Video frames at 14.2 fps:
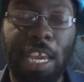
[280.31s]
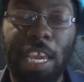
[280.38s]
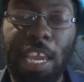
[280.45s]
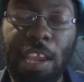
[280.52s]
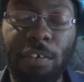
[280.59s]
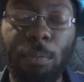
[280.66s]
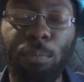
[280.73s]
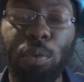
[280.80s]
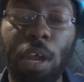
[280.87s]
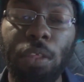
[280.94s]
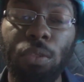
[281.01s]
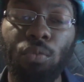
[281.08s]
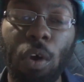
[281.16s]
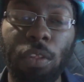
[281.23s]
Even
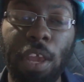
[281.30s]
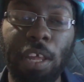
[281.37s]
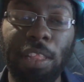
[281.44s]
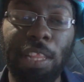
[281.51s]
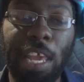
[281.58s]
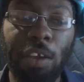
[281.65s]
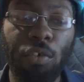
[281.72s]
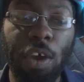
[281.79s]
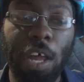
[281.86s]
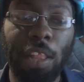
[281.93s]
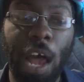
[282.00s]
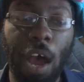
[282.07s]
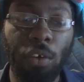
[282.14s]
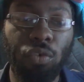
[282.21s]
places where they're legally
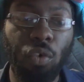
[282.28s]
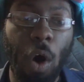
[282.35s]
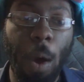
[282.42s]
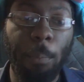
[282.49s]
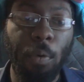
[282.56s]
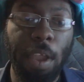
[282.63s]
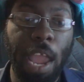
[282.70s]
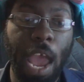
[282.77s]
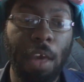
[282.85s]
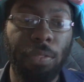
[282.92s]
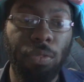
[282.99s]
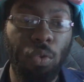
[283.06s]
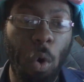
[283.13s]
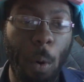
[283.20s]
allowed to operate as
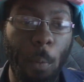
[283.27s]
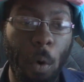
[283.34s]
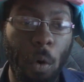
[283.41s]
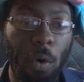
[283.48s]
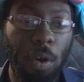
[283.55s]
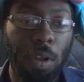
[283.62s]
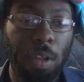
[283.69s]
normal.